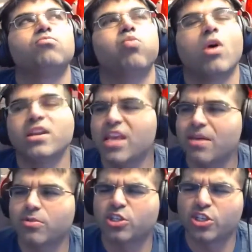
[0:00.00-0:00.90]
One
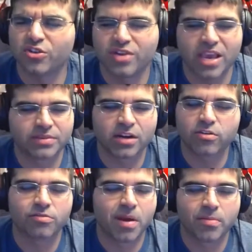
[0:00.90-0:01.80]
game or 2 games, I
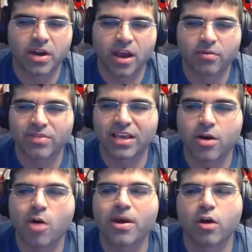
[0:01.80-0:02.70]
don't remember now. Like,
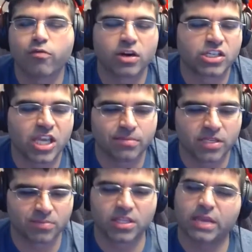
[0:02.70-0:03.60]
all my Overwatch games
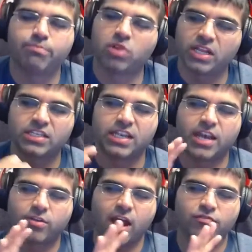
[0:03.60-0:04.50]
seem to, like, blend
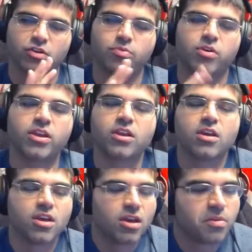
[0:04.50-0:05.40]
together after a point.
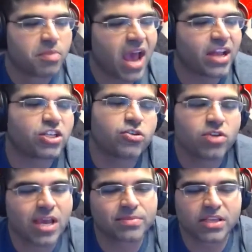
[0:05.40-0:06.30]
But I had 2
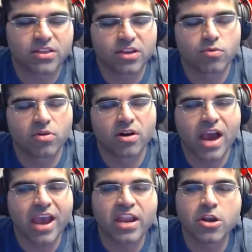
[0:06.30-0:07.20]
games, I think, where
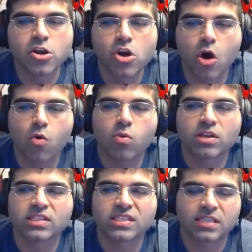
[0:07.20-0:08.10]
I had no
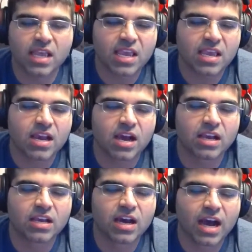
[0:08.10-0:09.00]
one say a
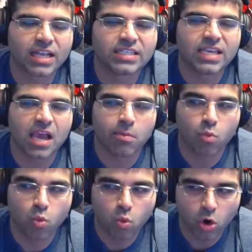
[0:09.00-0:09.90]

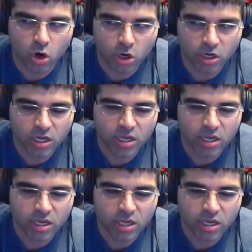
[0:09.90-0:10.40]
goddamn word.